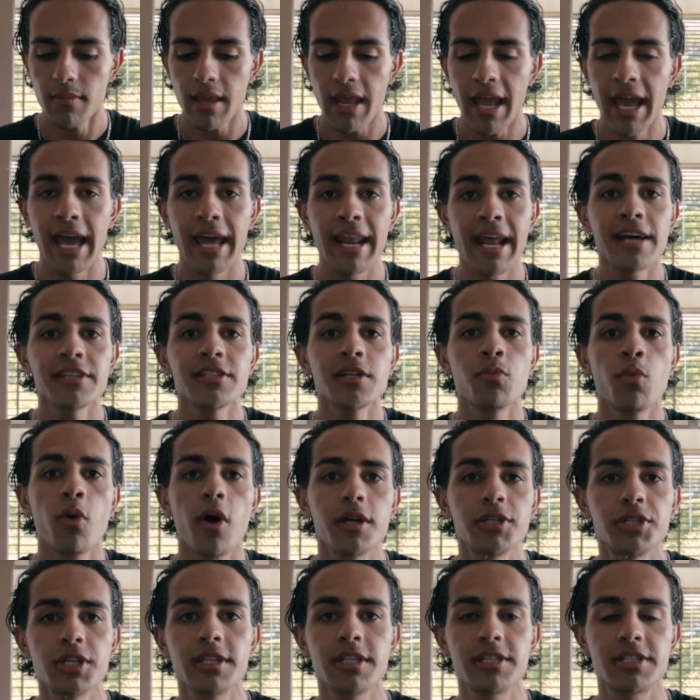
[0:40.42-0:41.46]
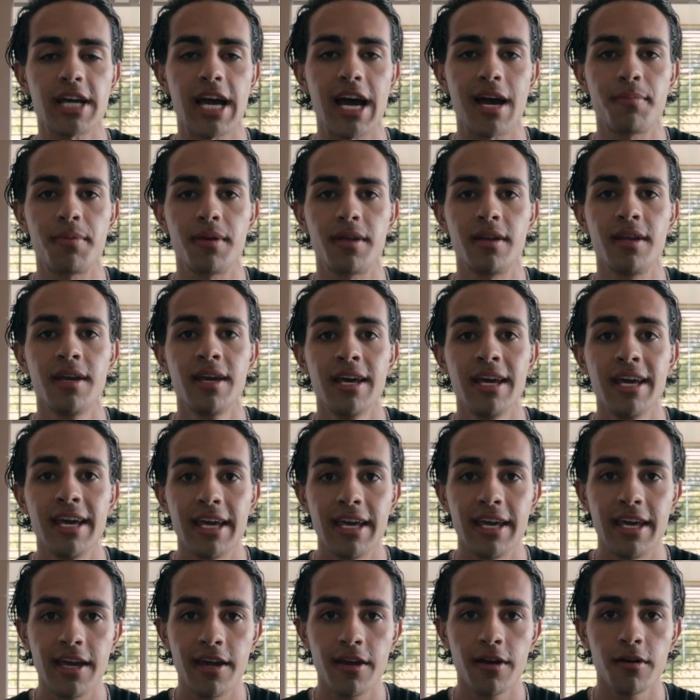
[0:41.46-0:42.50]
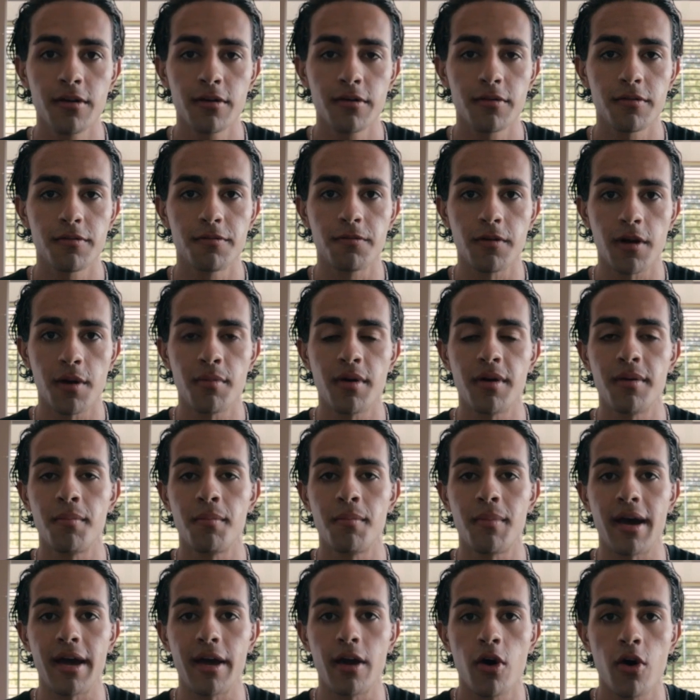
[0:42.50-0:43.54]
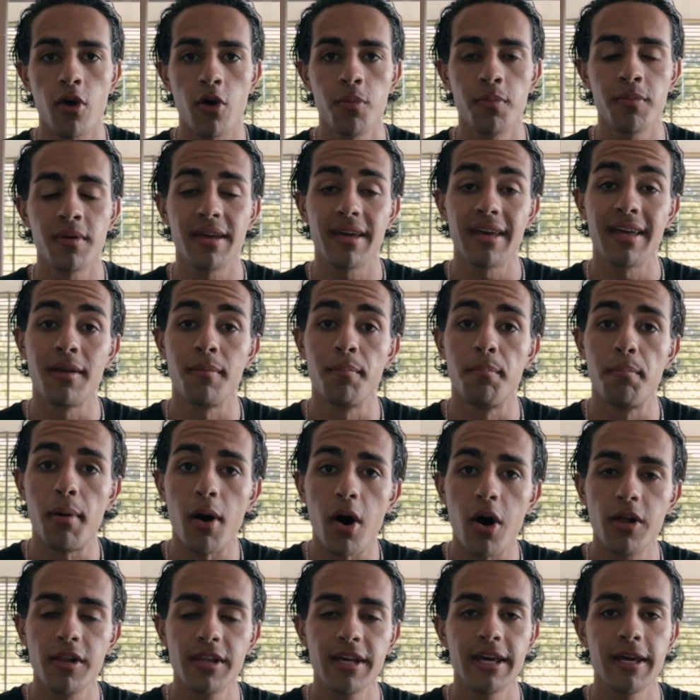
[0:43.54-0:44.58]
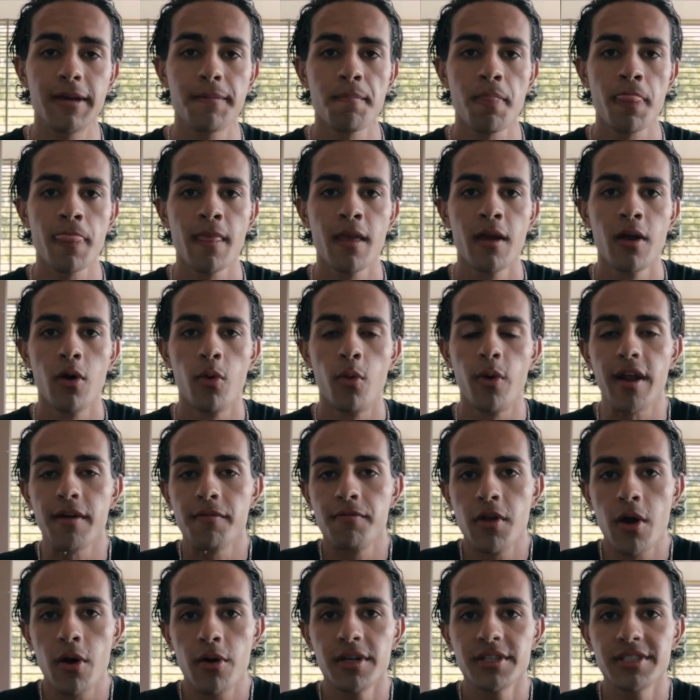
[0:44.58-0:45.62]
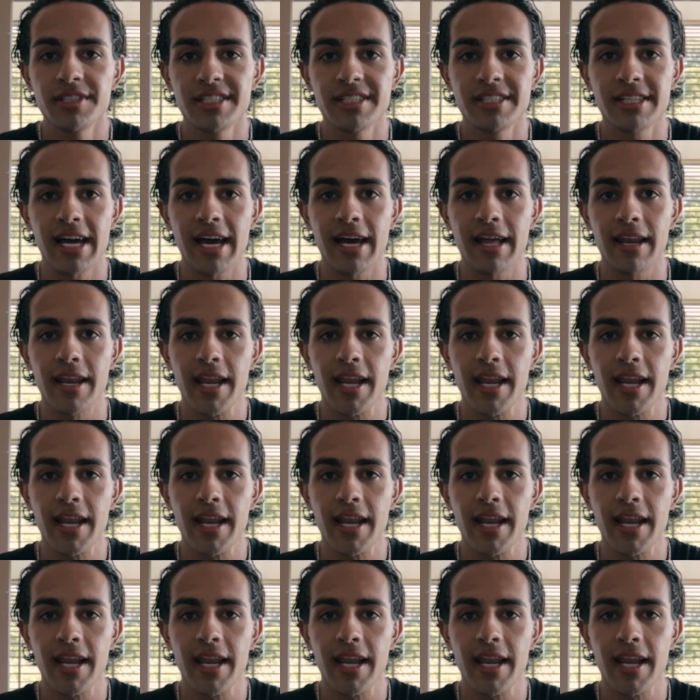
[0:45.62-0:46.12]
And as I'm watching this happen here from my home in Bali, what I've noticed is that